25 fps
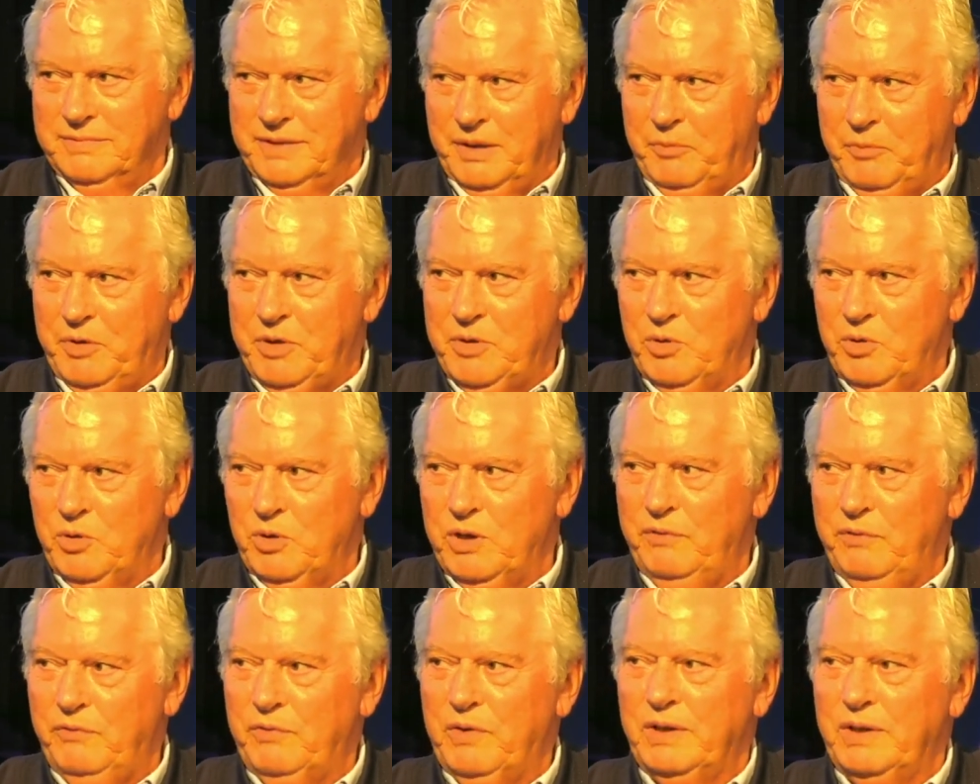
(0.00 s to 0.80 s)
Can we
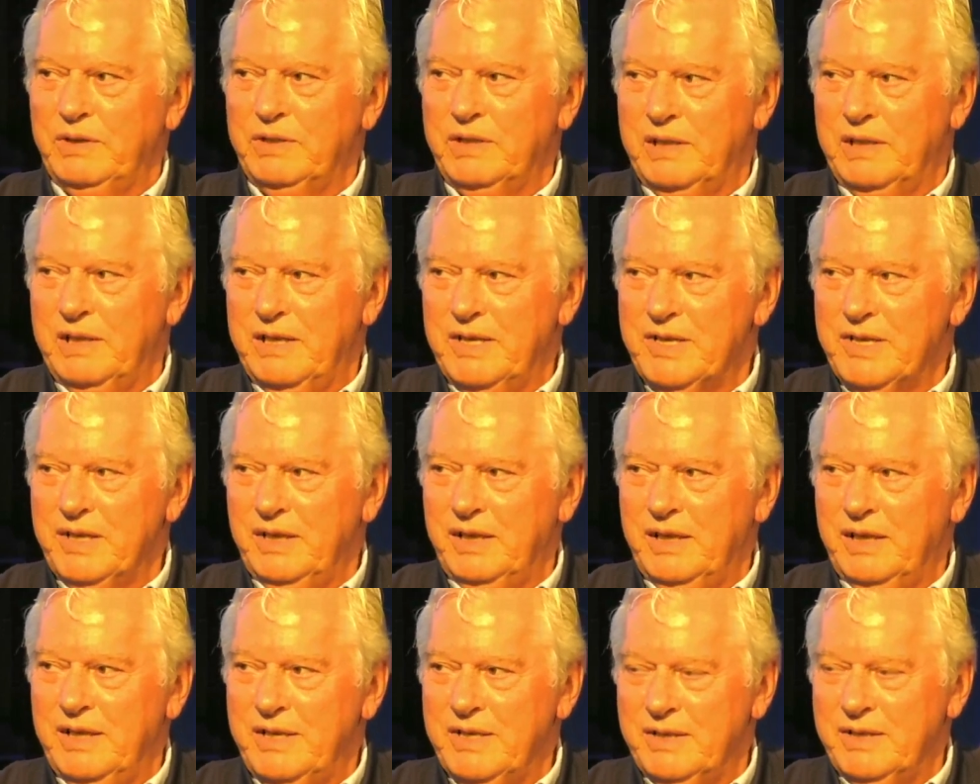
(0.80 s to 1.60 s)
talk in front of these
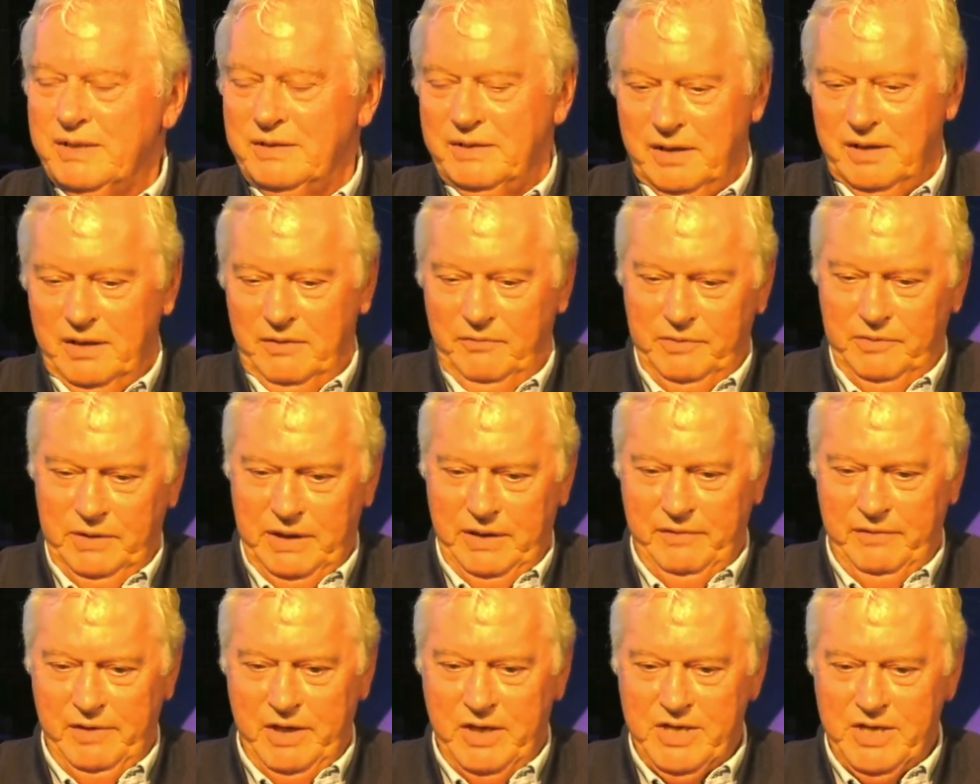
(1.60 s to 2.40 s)
guys? And
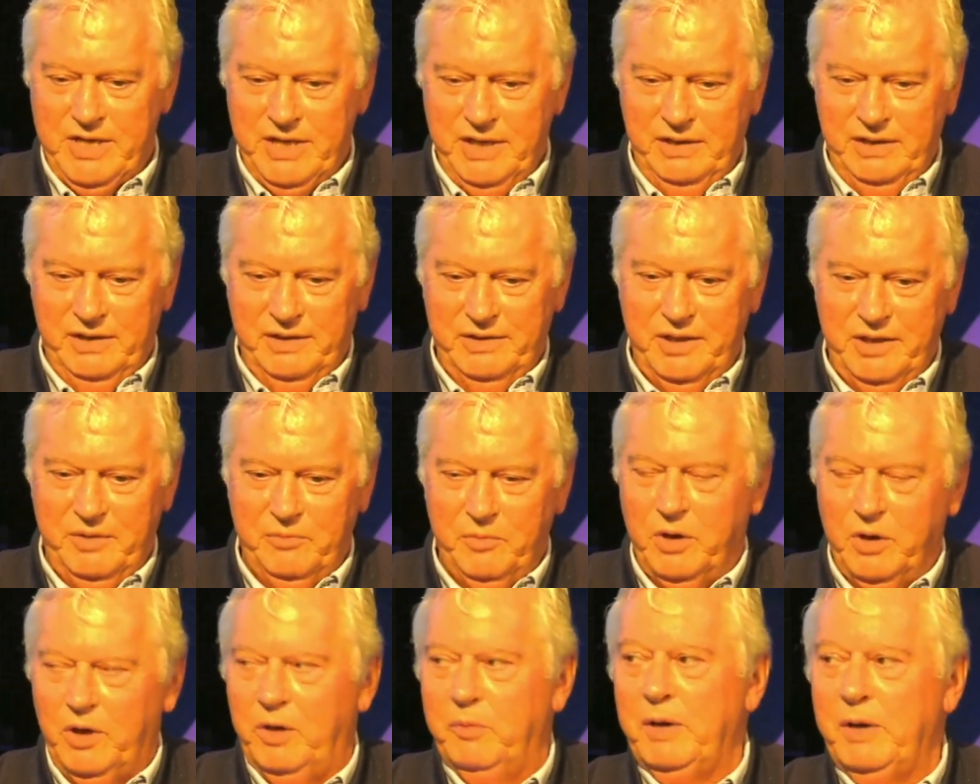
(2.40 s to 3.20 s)
Flavio said, Oh,
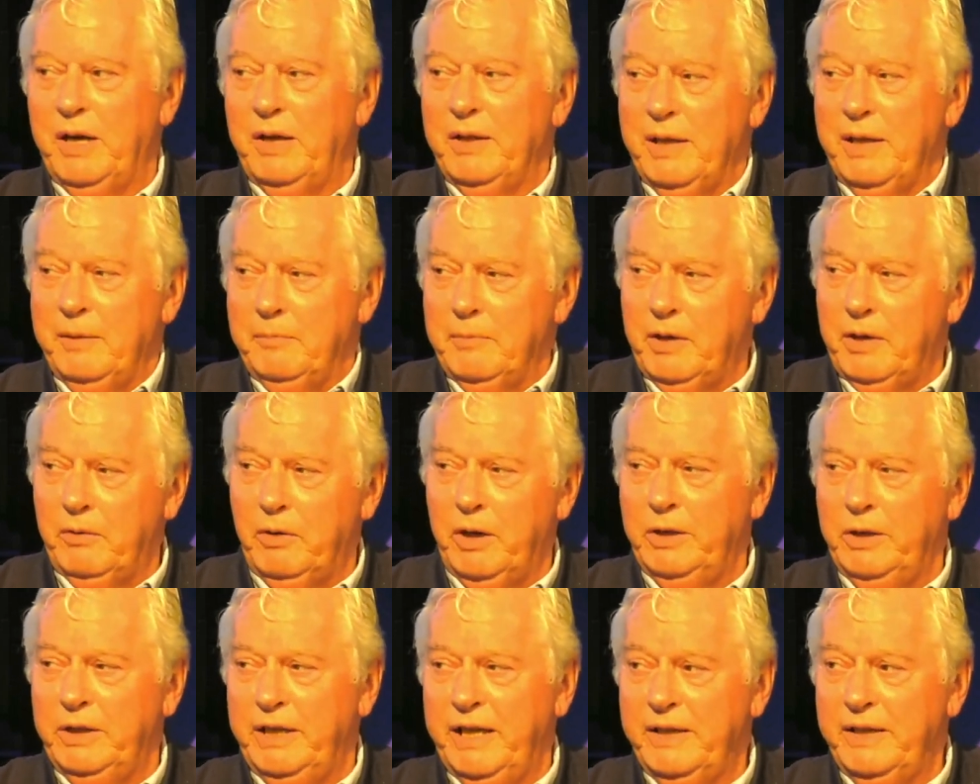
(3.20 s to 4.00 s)
don't worry about them,
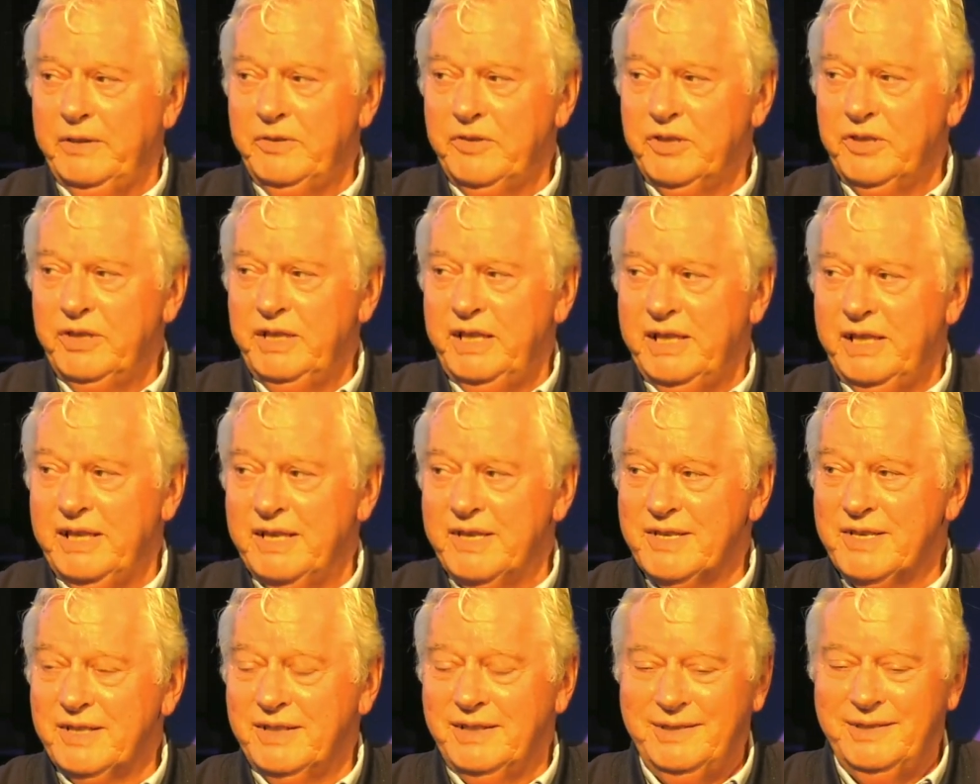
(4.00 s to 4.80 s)
they're only
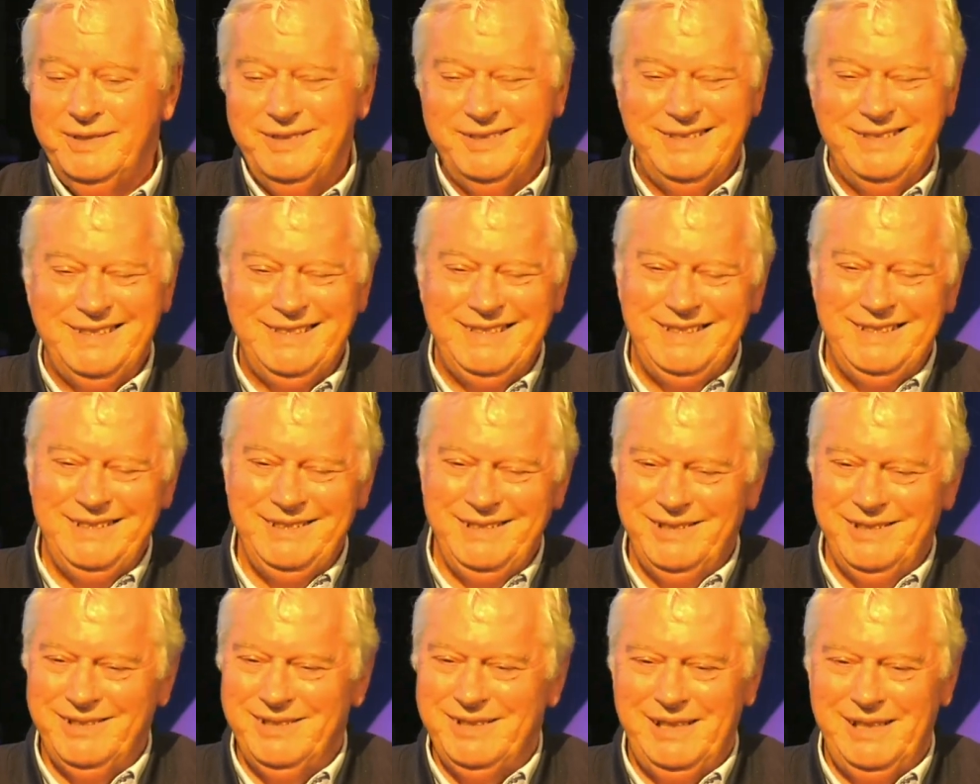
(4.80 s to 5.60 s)
engineers. And I thought,
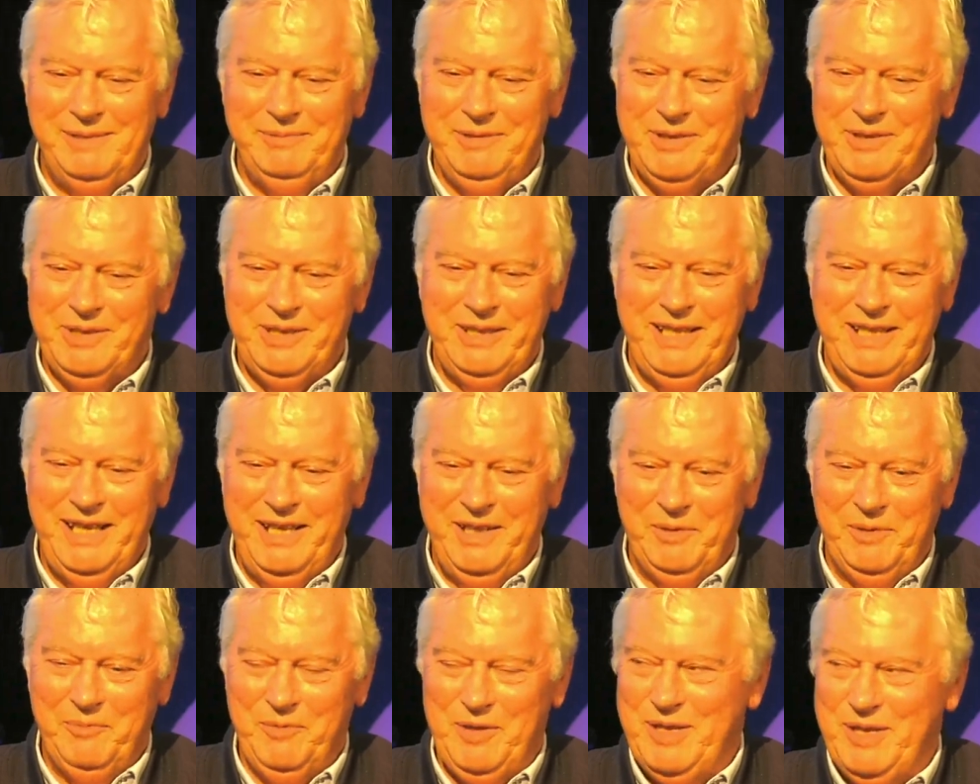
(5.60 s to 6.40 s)
oh, I'm not going to
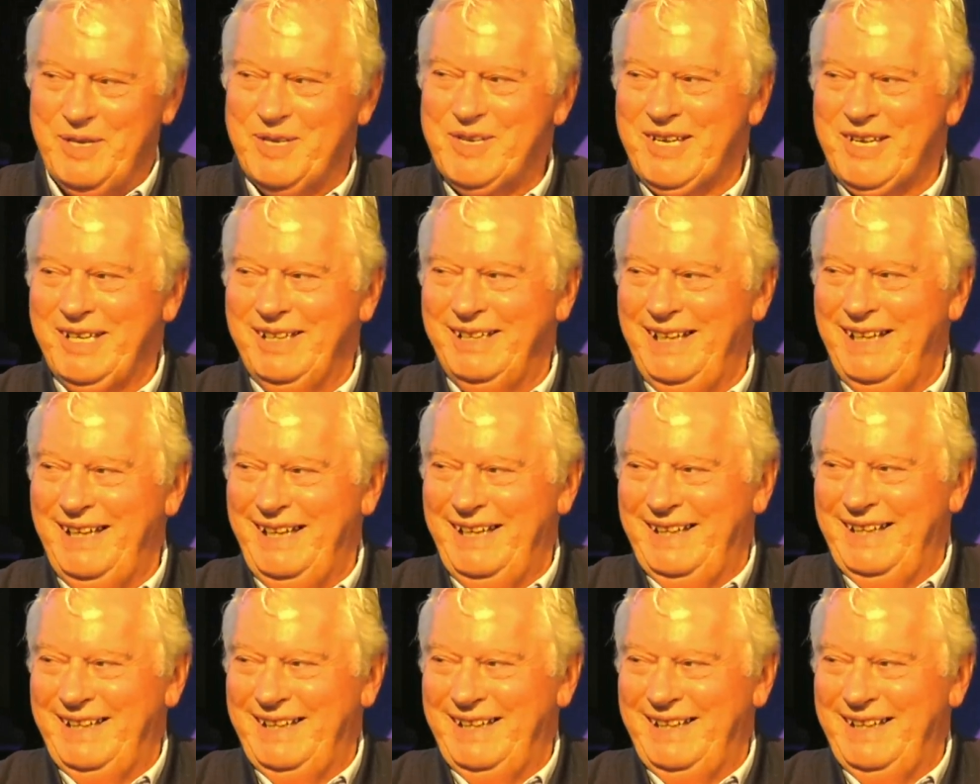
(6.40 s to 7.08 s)
get on with this guy.